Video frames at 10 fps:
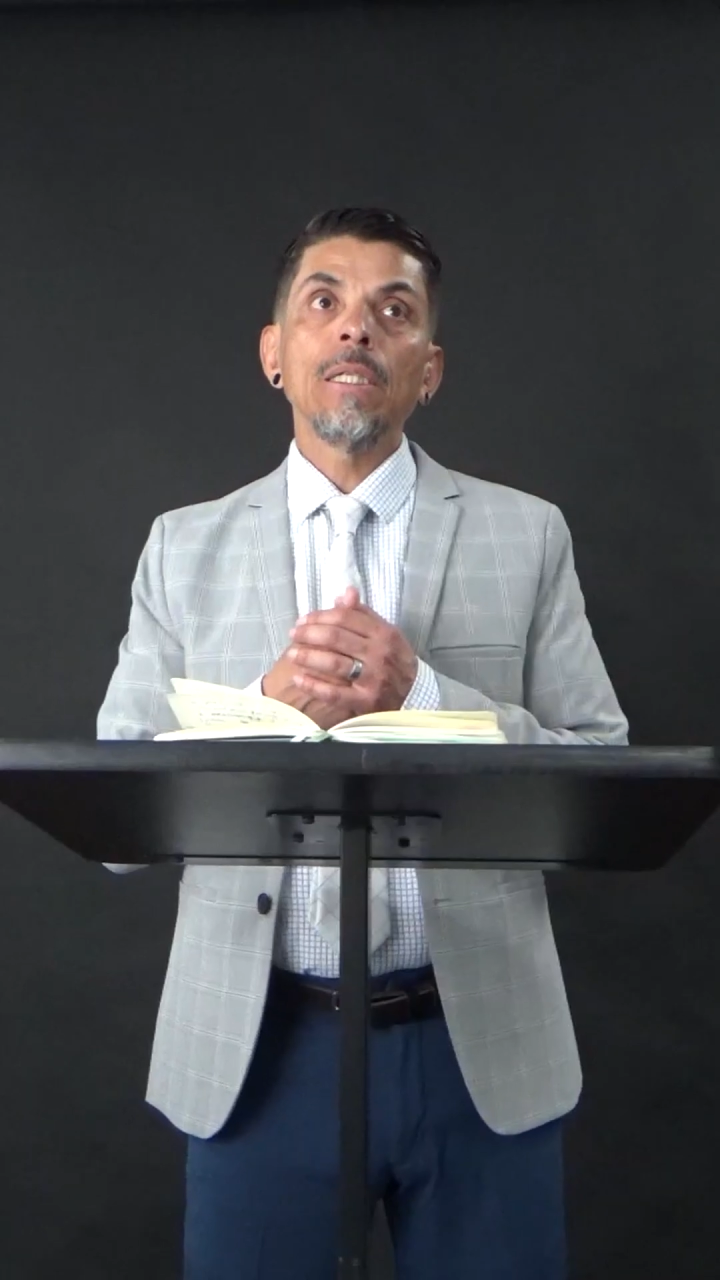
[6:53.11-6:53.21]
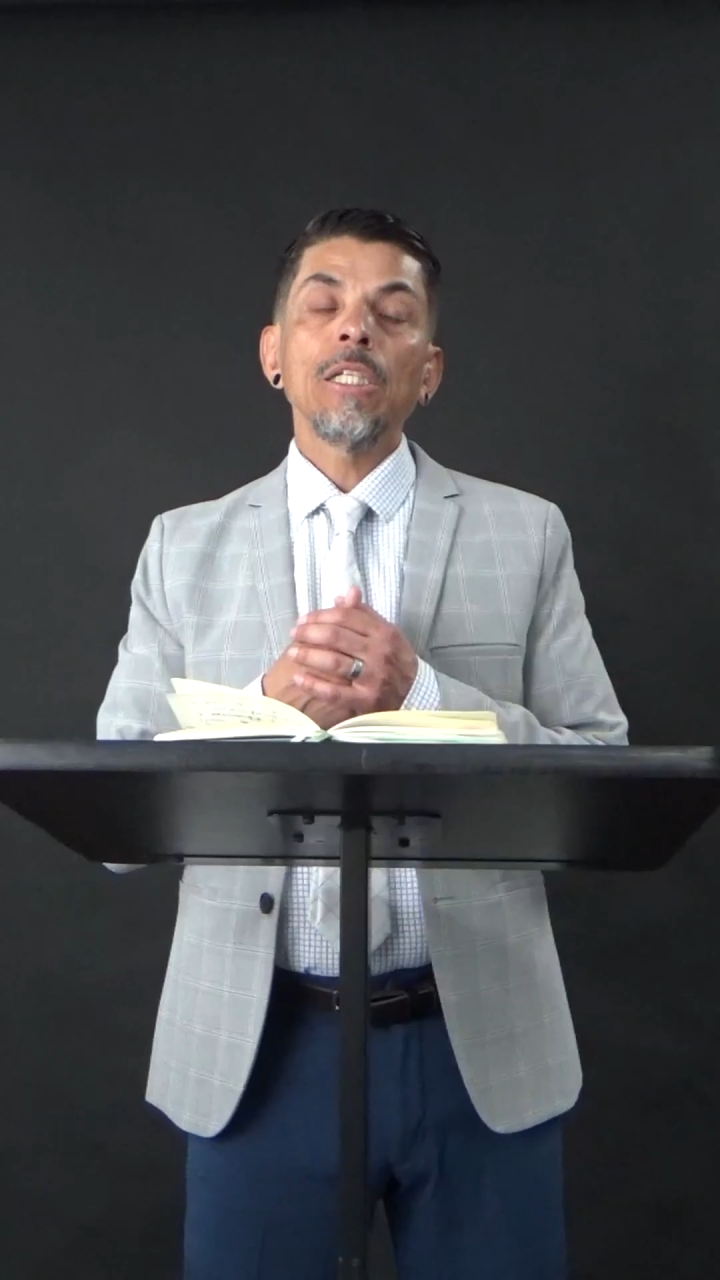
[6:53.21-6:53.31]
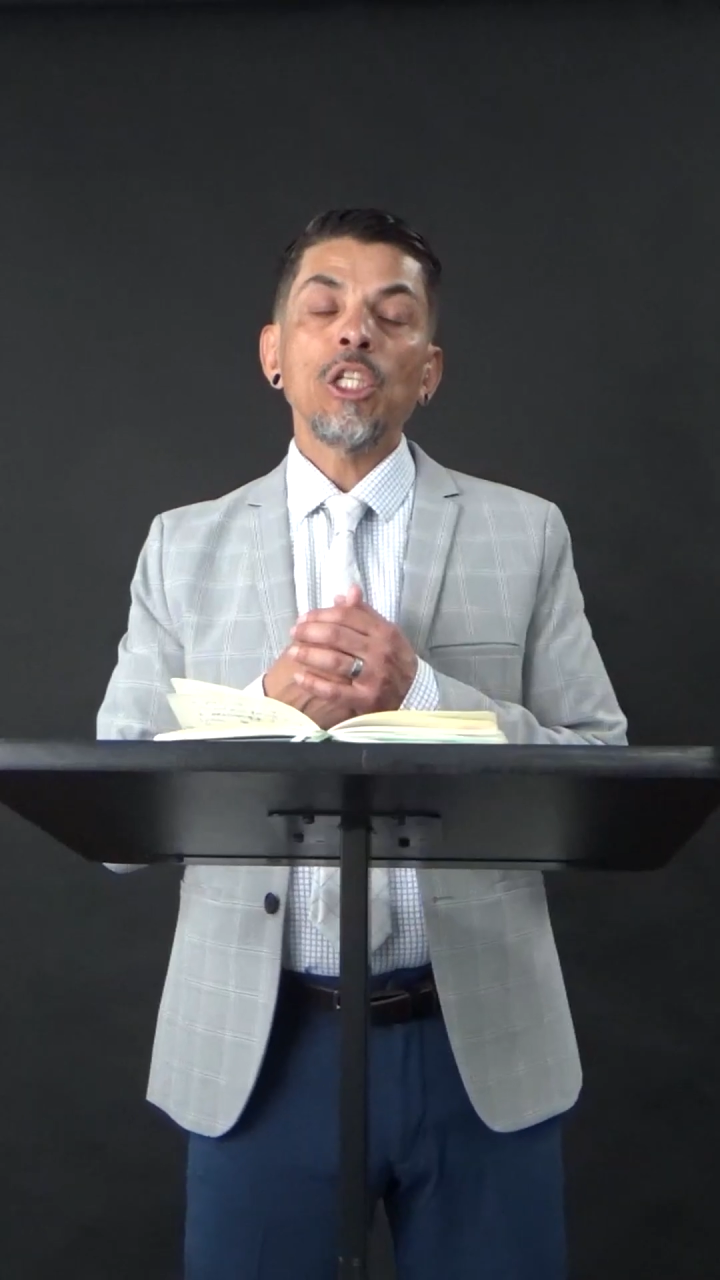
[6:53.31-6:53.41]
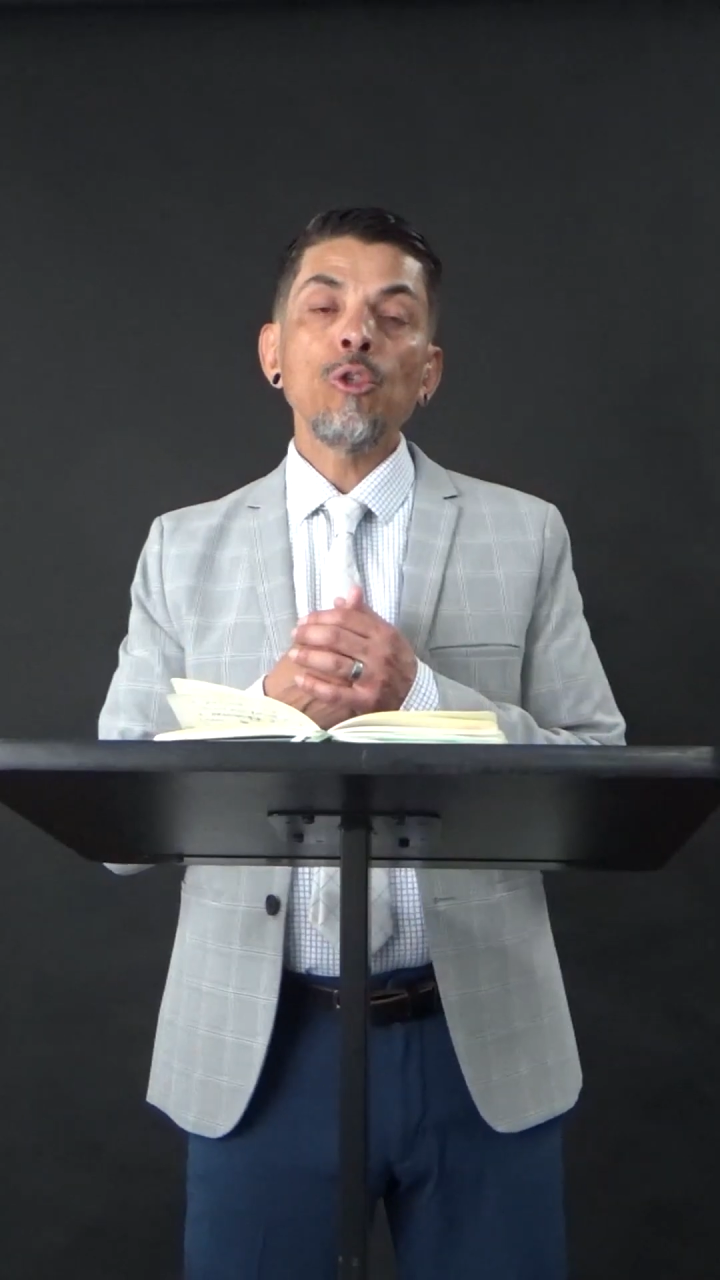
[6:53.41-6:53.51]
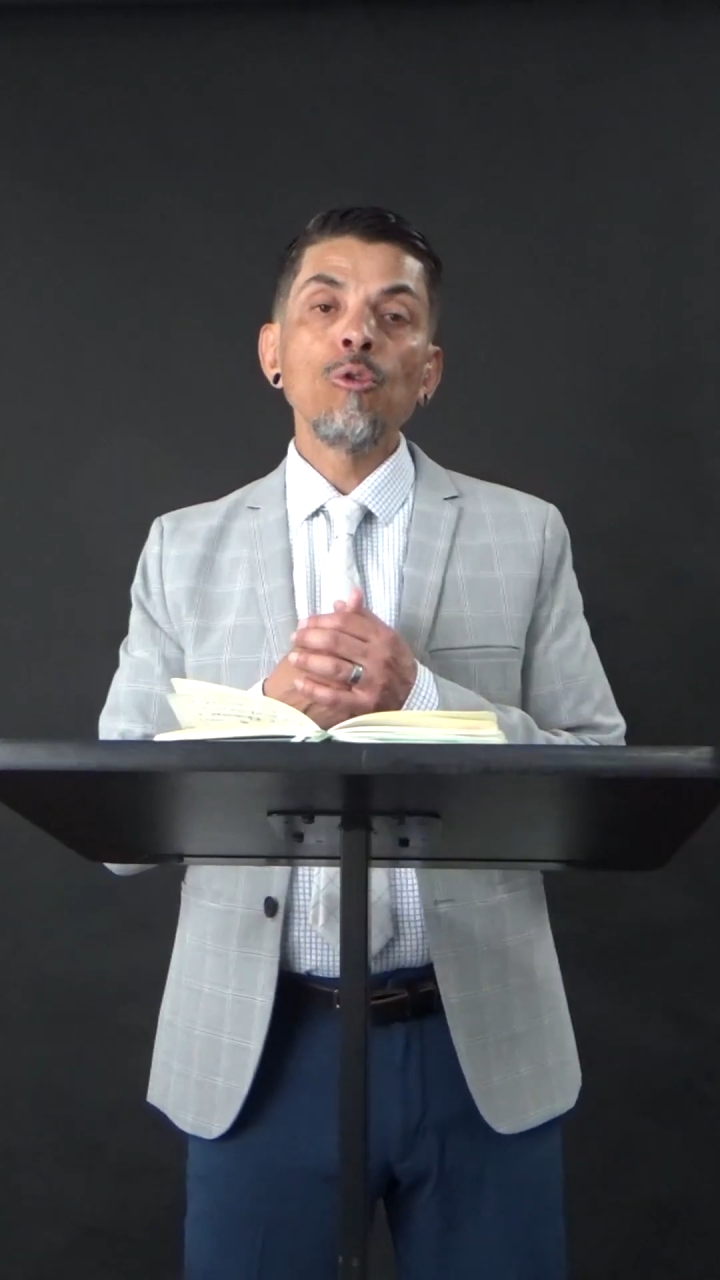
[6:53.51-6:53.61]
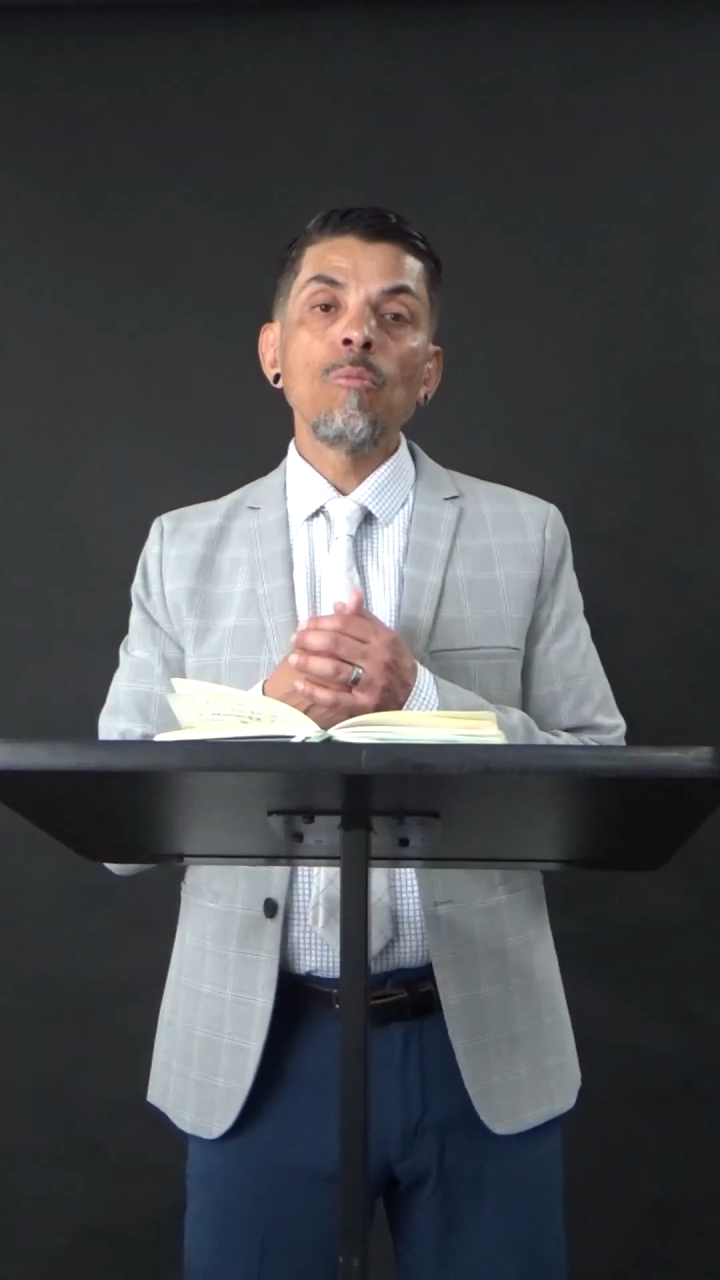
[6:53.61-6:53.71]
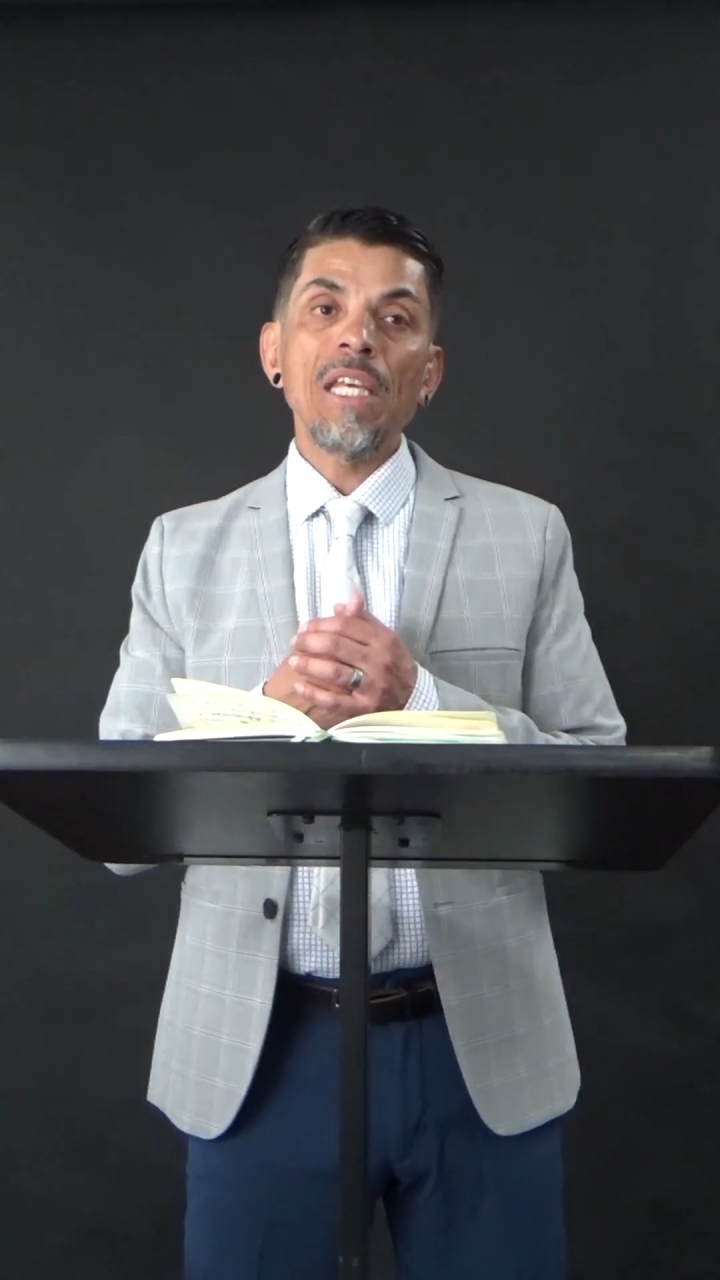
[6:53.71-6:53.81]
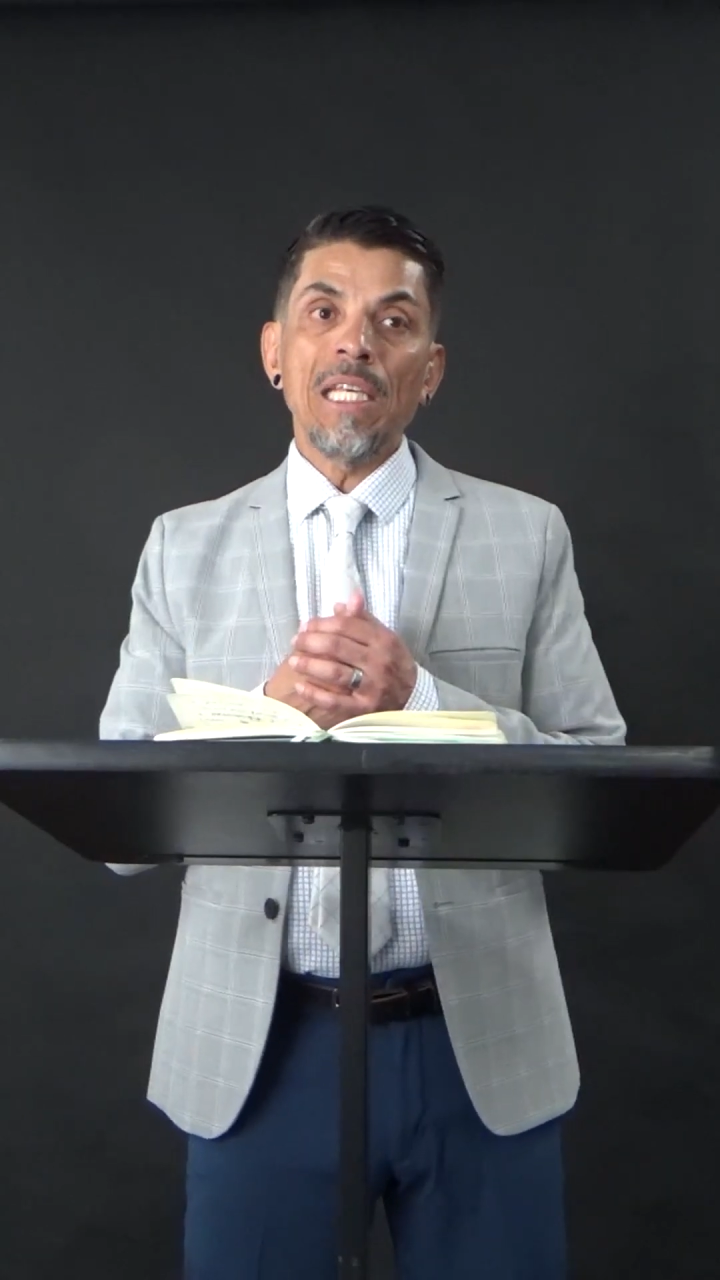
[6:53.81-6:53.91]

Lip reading: Hume